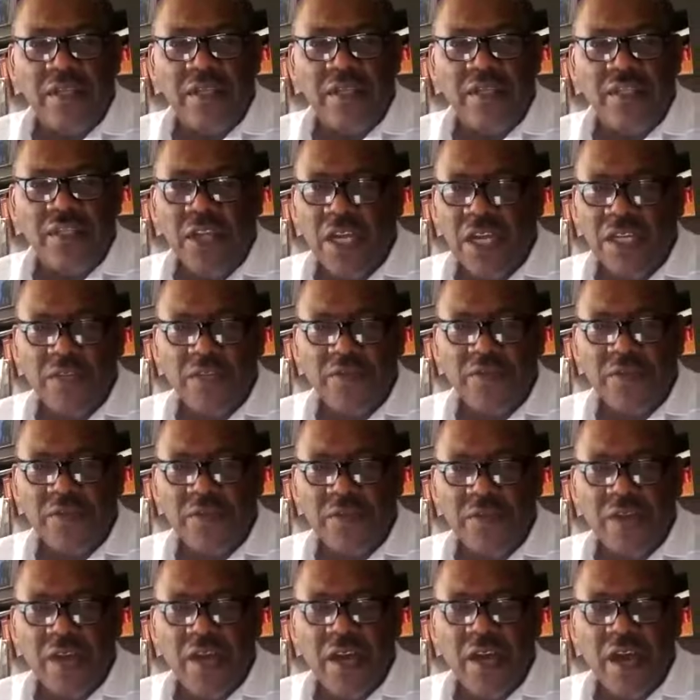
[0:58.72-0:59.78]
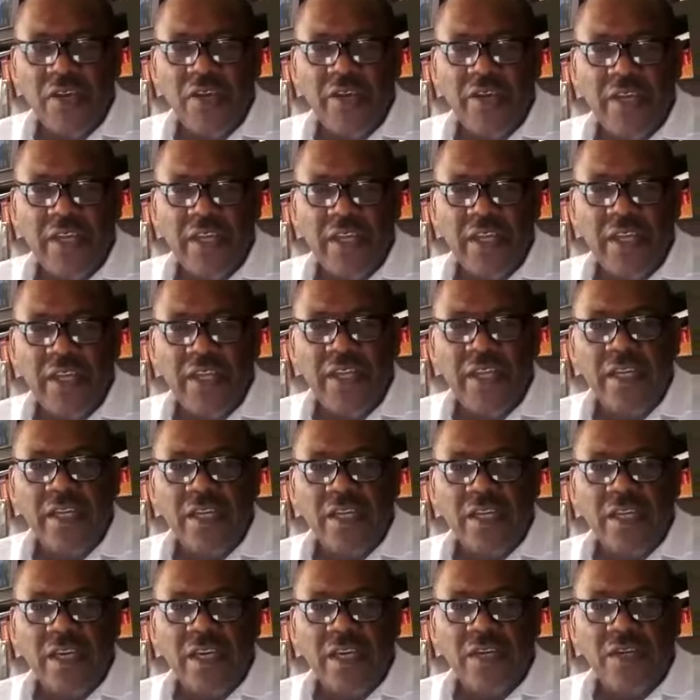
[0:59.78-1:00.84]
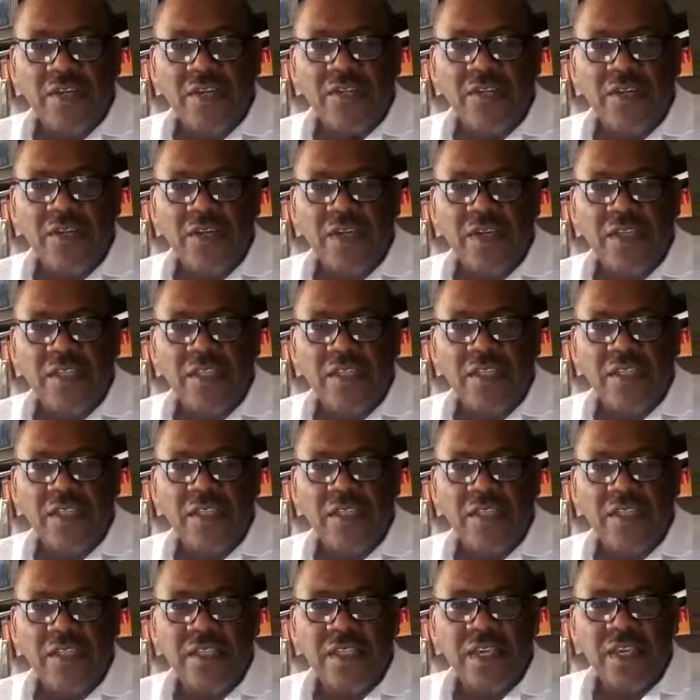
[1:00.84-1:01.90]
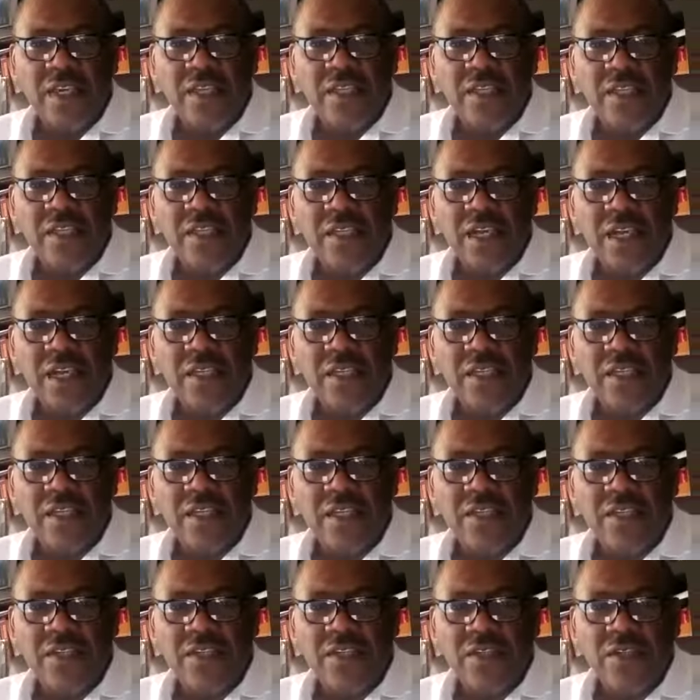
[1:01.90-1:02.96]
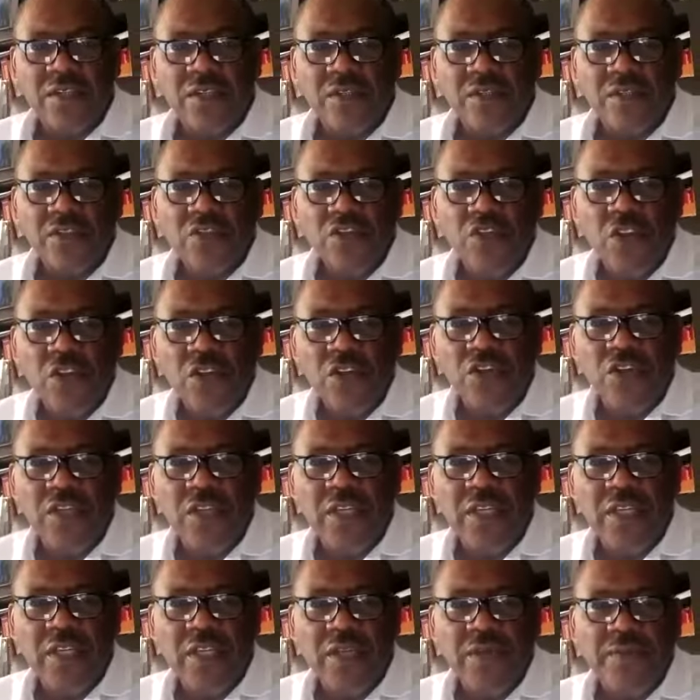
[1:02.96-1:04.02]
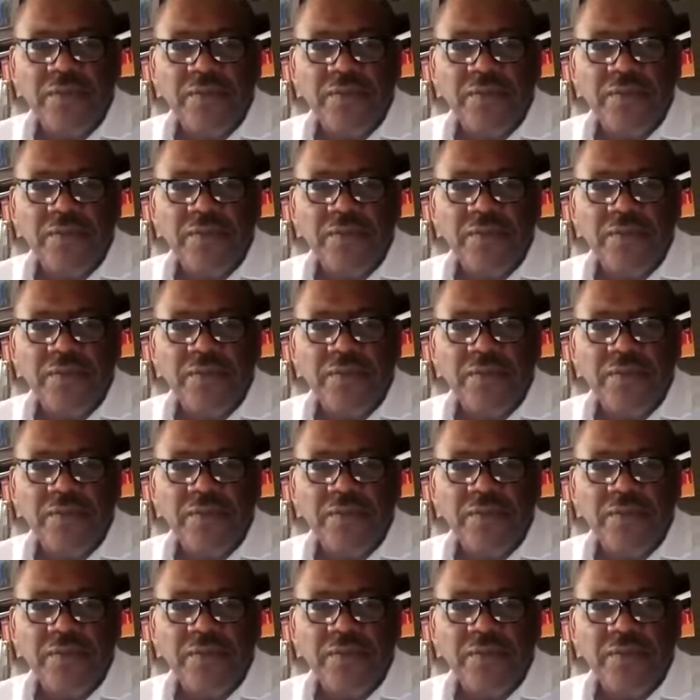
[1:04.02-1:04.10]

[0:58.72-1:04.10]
transfer RNA, and so on. These are so structurally,